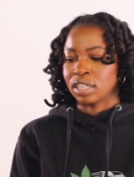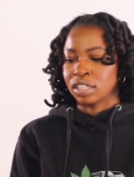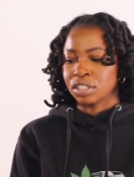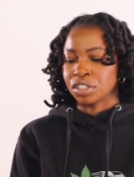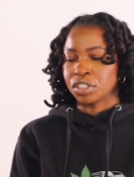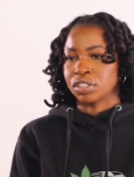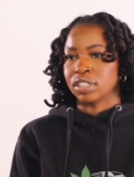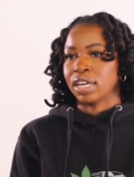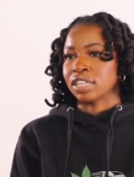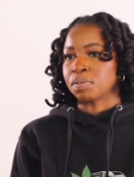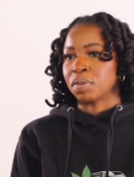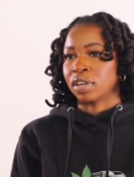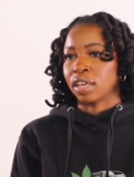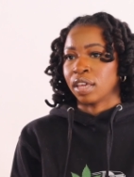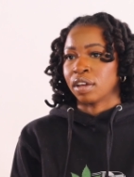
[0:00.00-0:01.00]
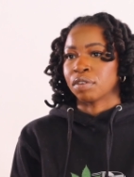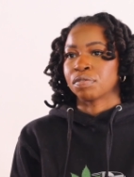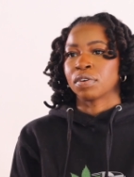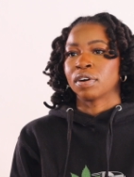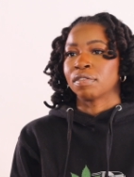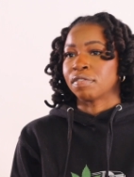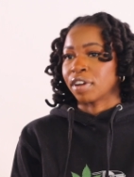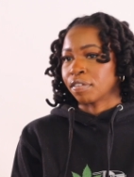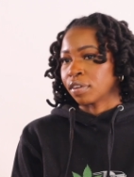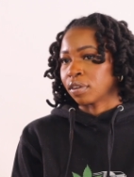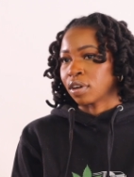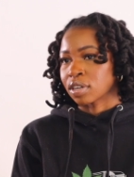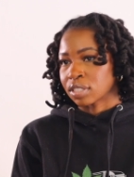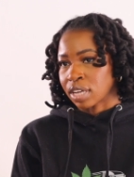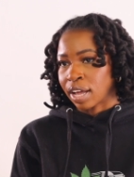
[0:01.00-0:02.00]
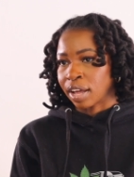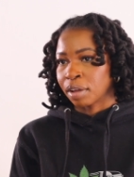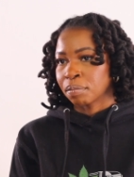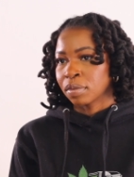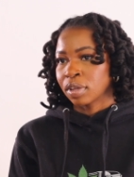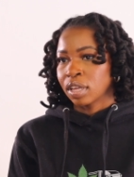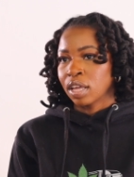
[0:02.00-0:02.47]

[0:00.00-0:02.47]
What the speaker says: industry has been here for a very long time,